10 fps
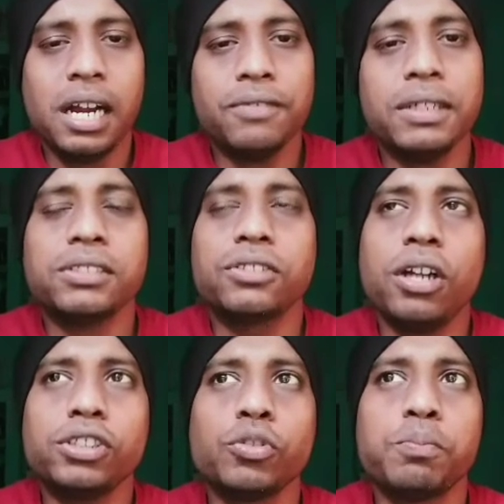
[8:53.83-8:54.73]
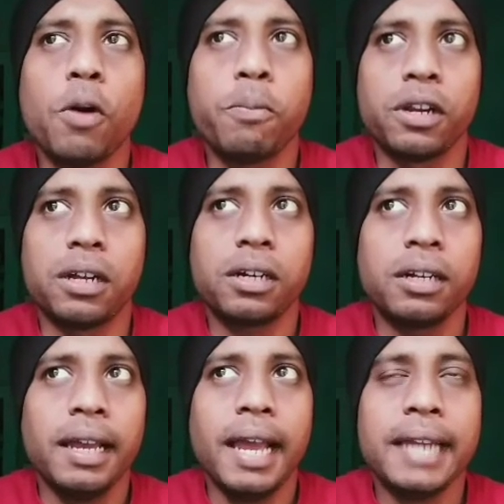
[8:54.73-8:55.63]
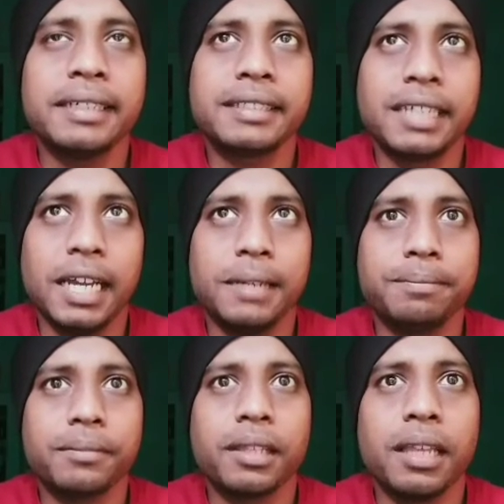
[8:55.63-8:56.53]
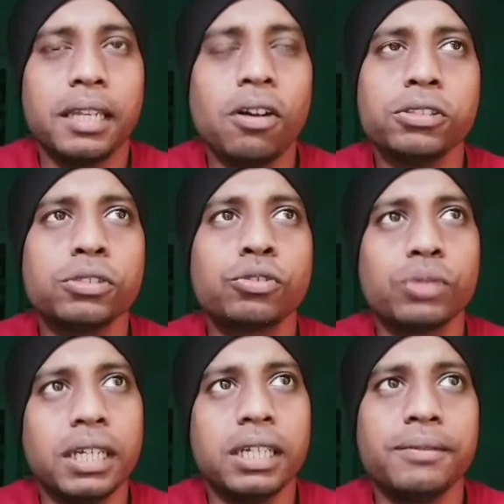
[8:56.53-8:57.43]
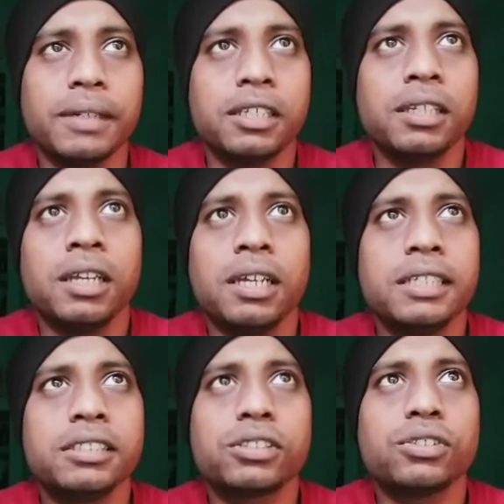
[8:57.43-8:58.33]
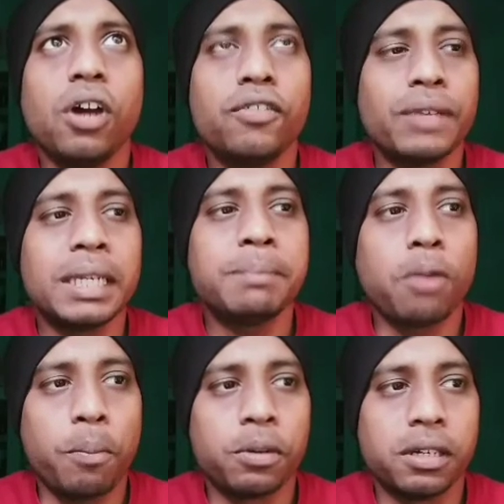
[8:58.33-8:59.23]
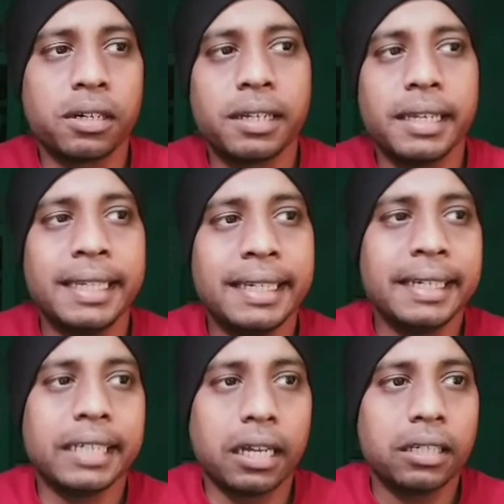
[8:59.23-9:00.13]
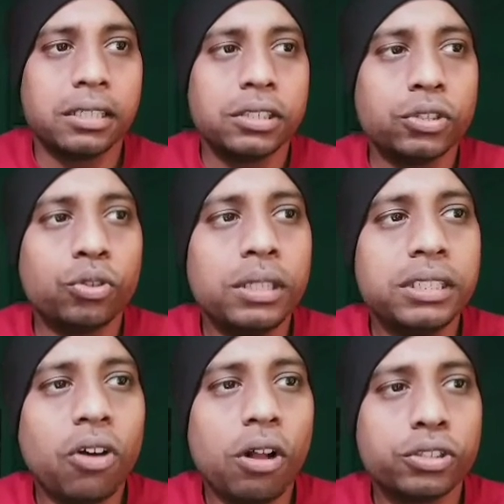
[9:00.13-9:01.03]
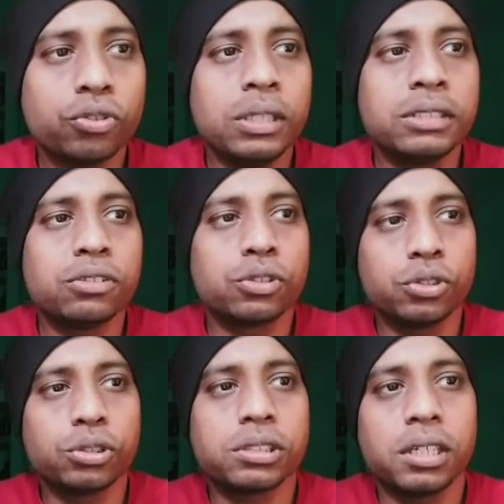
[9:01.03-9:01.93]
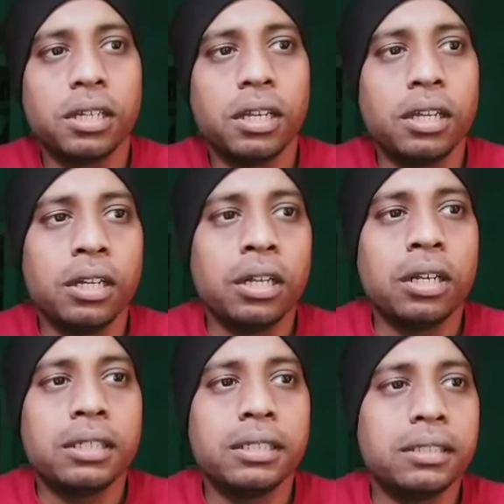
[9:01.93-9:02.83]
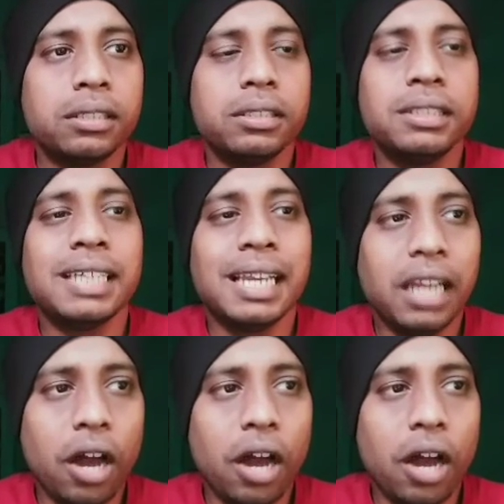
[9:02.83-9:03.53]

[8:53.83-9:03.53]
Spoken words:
card was not so popular at that time, and also today even it is not very popular in India. So it also introduced, it